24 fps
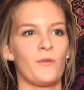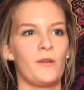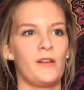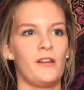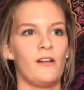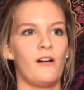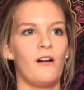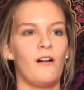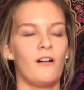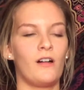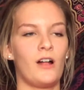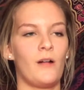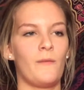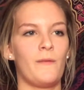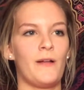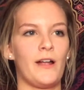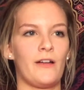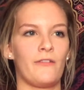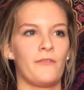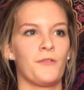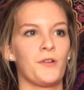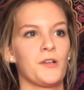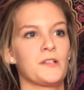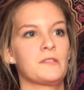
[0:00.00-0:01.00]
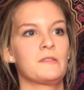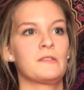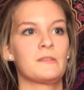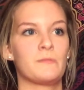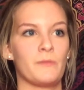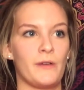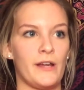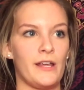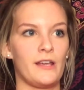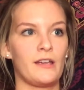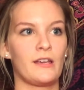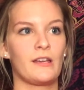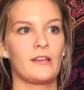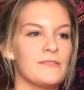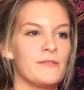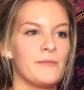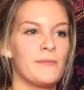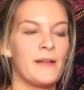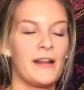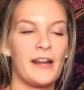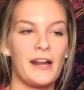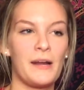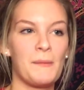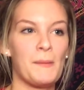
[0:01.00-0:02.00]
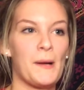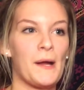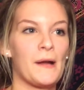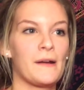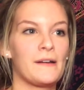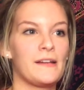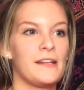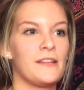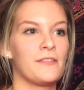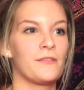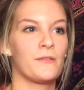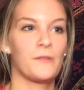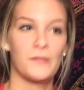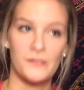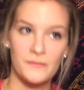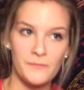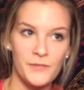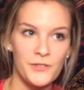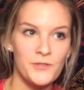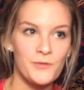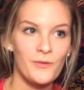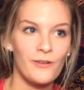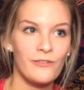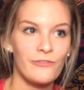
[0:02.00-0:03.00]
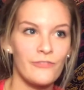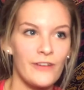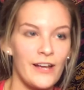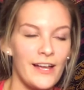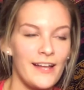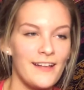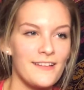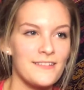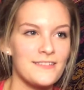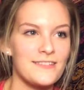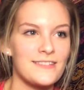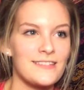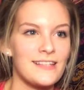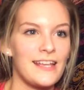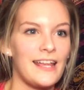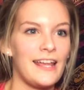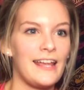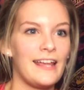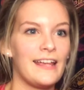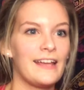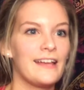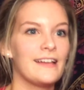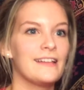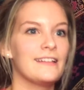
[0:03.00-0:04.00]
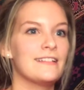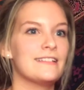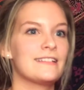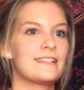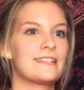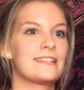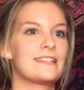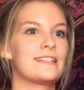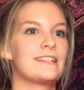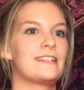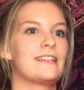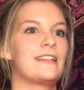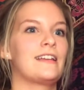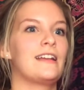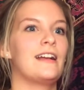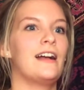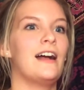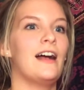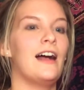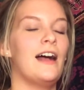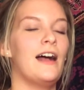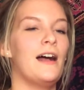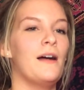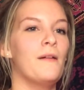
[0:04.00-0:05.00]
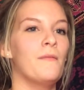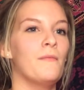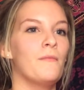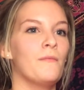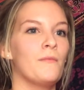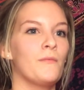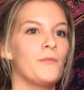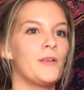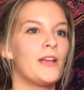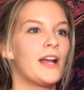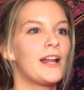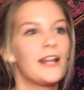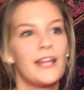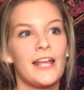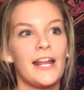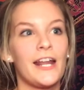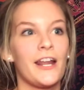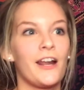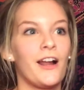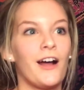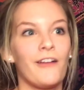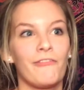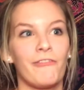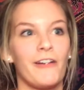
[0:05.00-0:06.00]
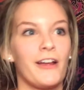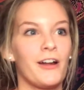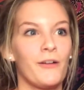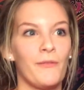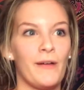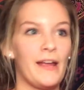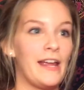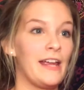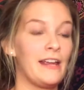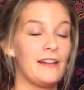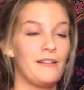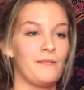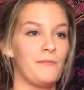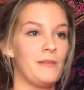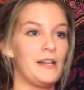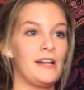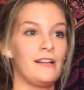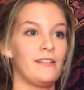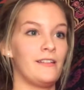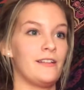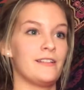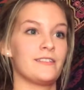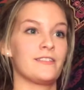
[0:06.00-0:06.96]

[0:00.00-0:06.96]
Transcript: we all got back from Christmas break. We met at a party through some mutual friends, and we kind of hit it off right away and immediately